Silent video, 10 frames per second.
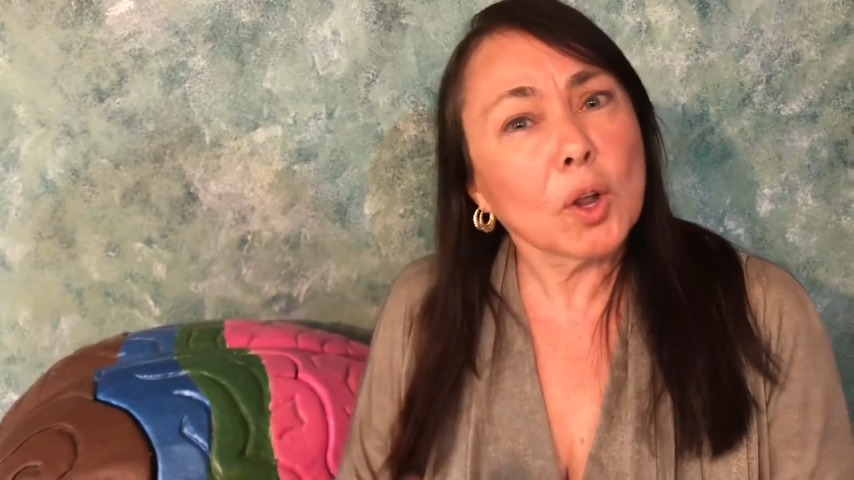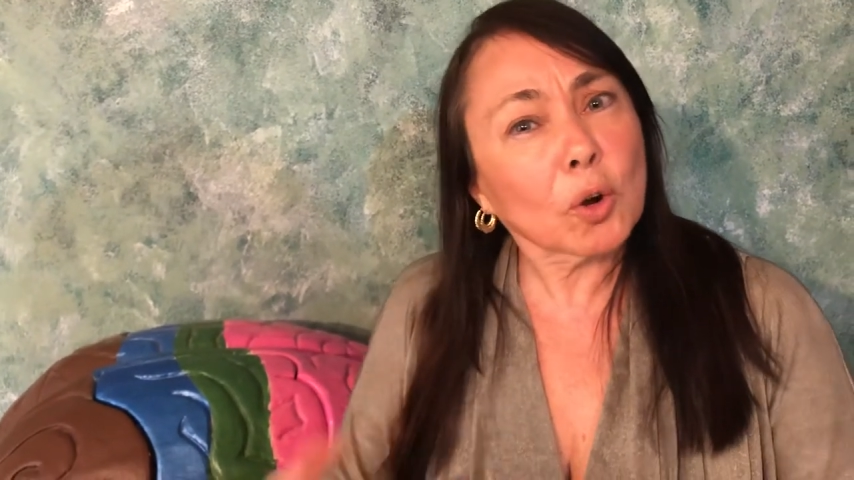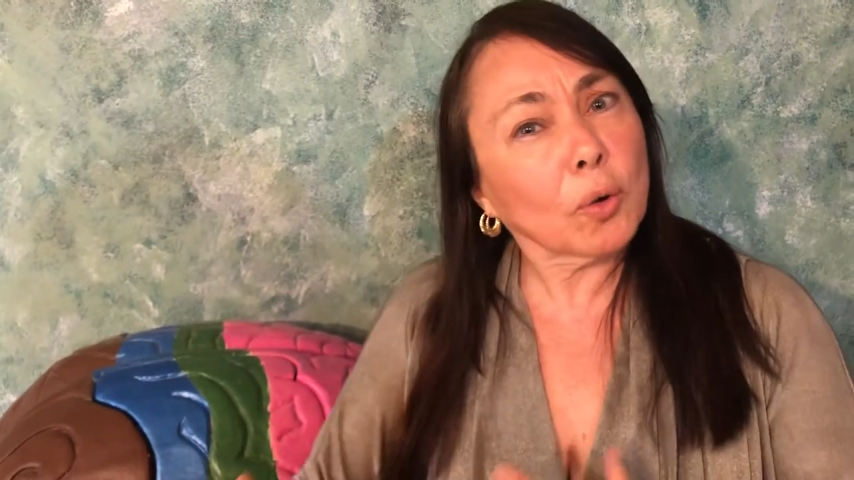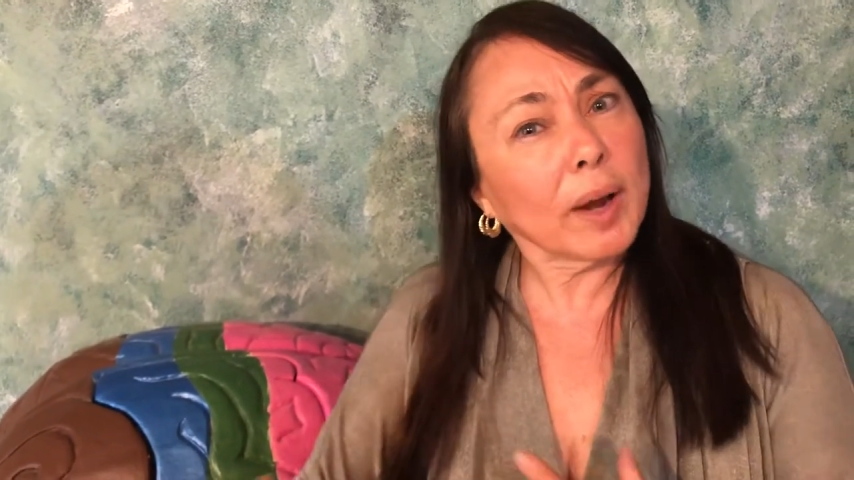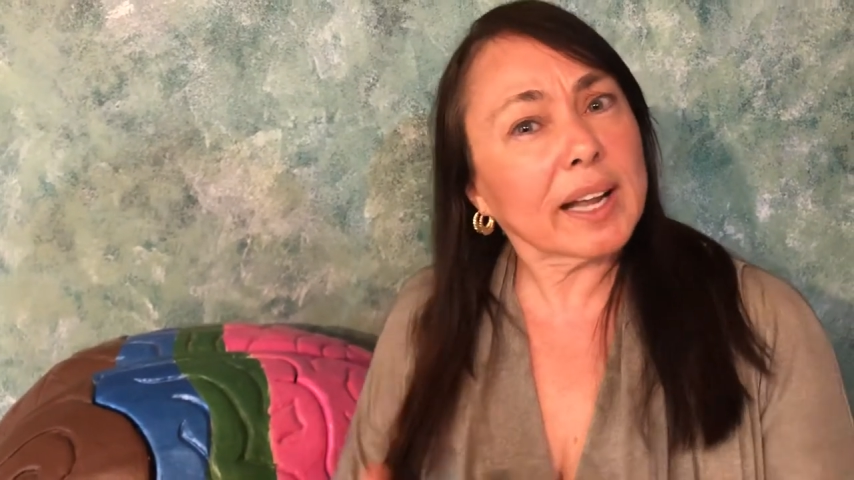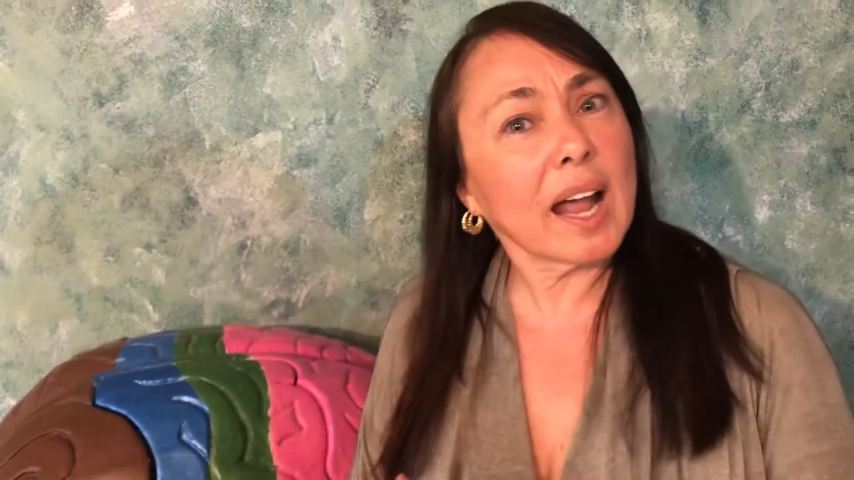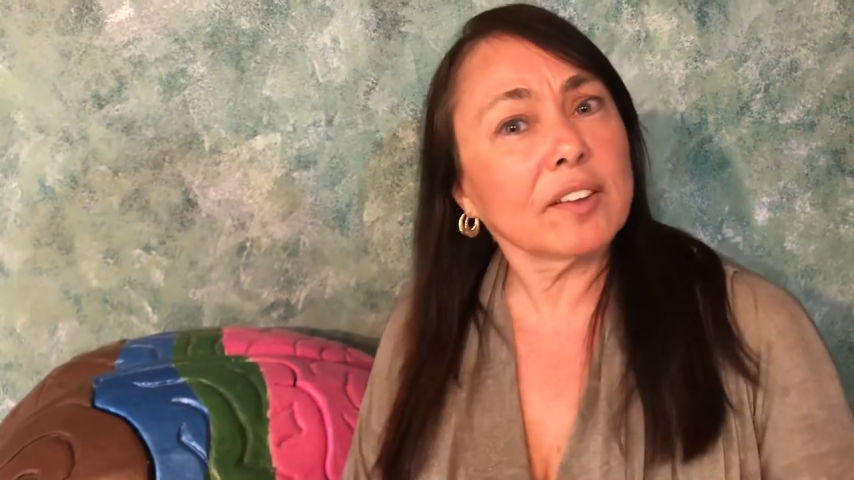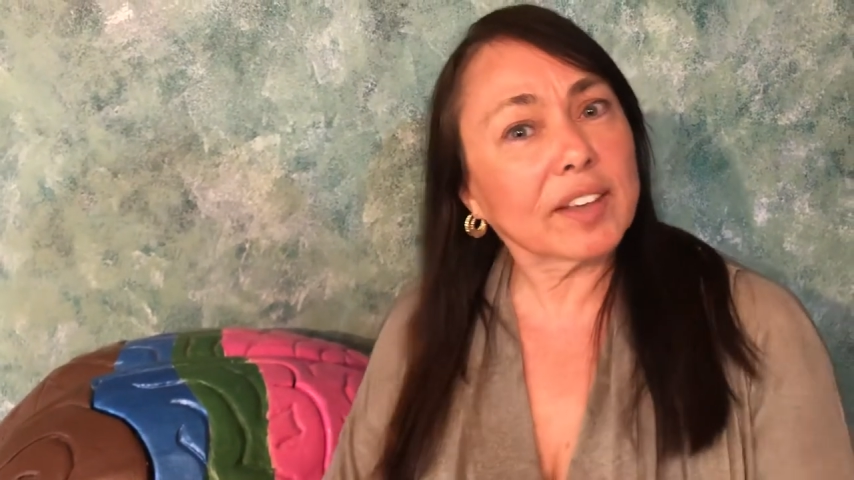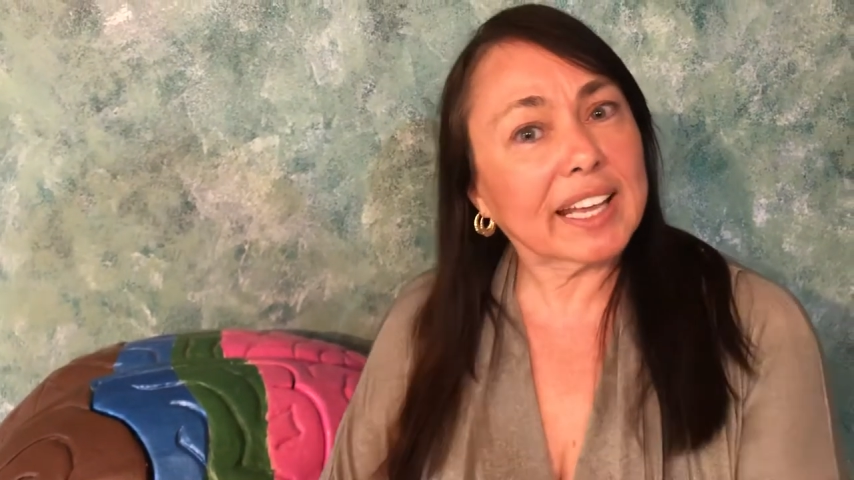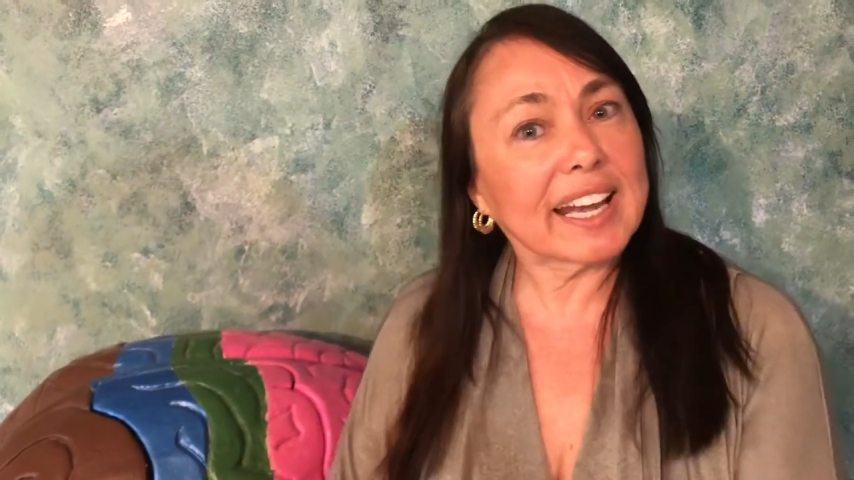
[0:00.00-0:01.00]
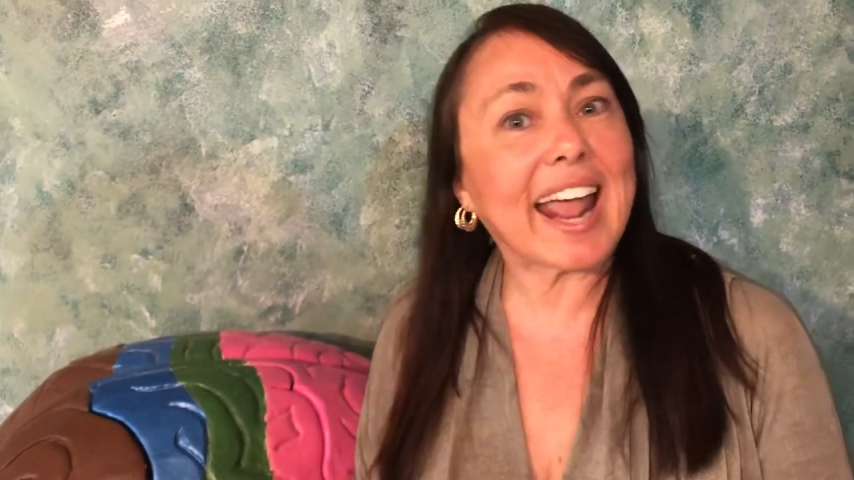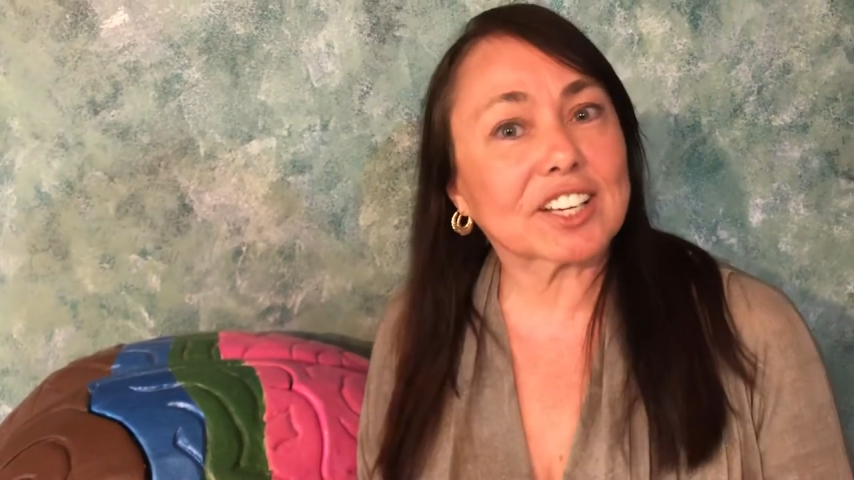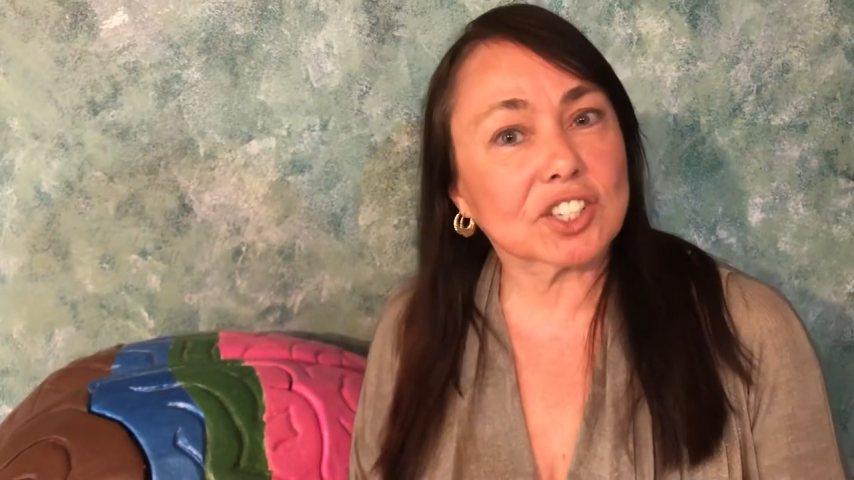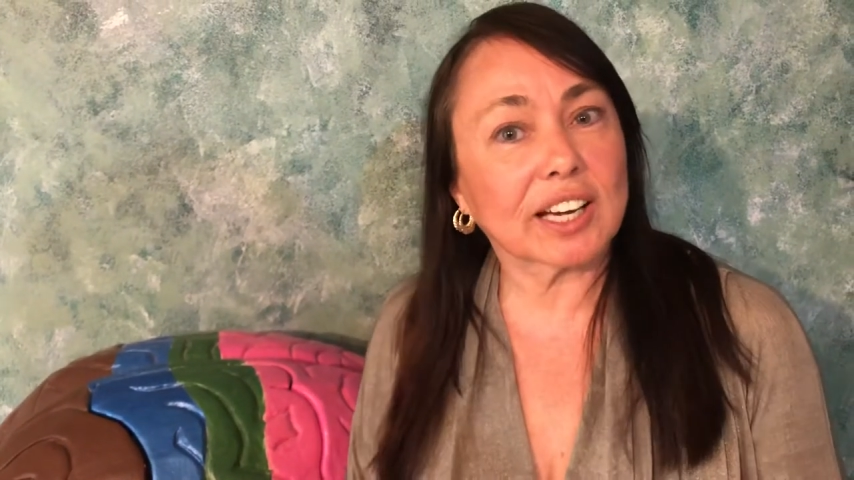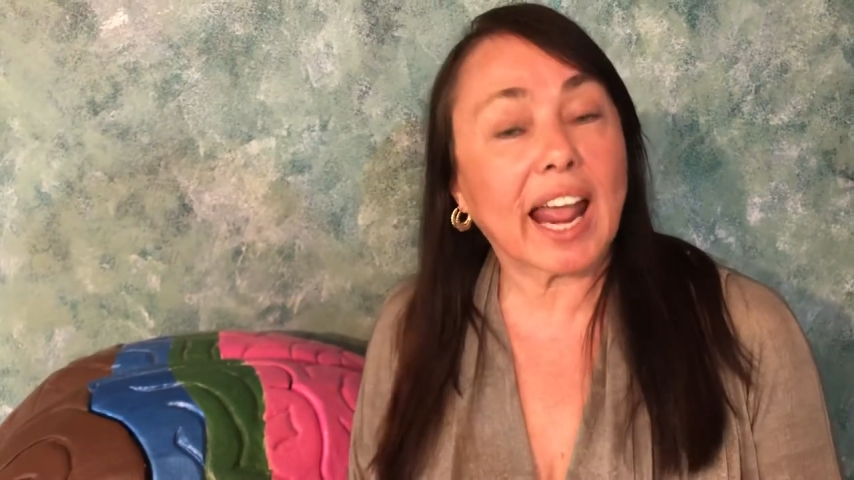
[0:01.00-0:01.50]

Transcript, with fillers: create kind of a connection